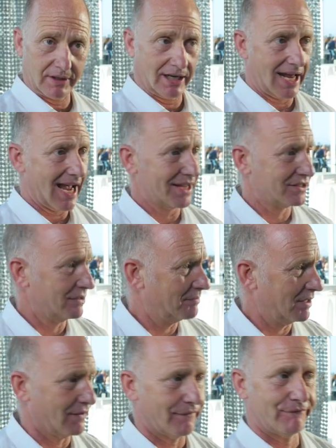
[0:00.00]
it hasn't
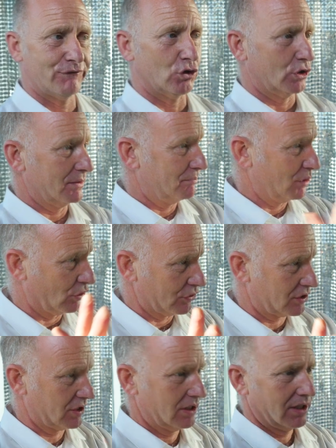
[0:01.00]
been fully
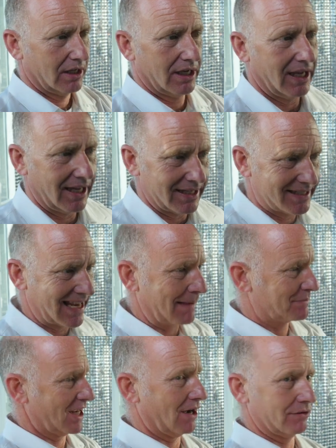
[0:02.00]
built and
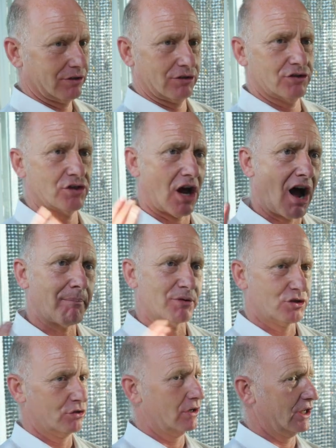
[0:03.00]
tapped out. There's
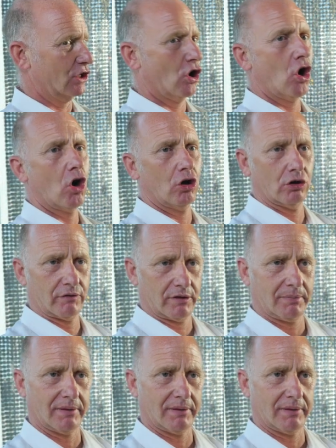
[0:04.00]
opportunity all over the